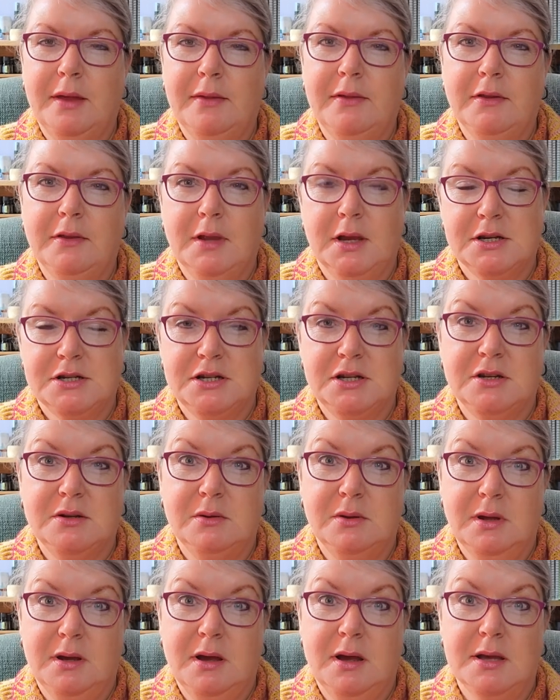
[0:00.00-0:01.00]
I think, to actually
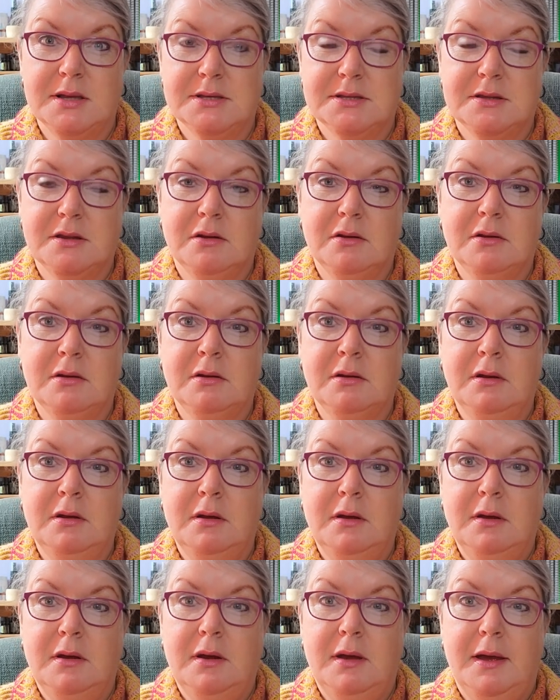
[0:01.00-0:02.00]
do the cast
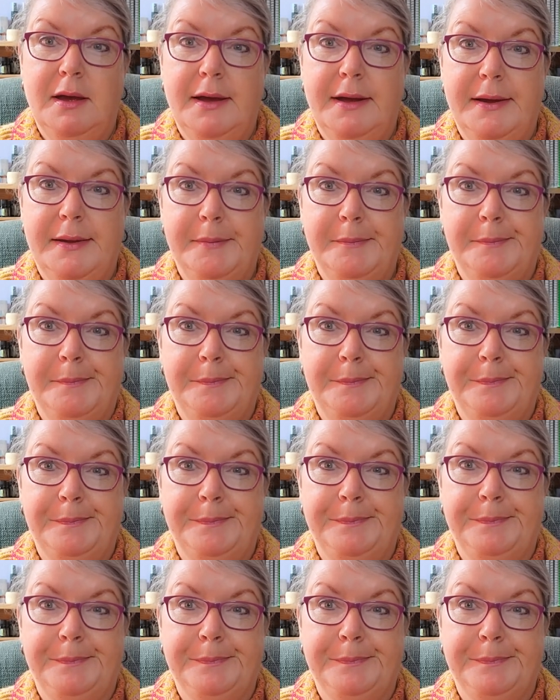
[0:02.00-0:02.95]
on.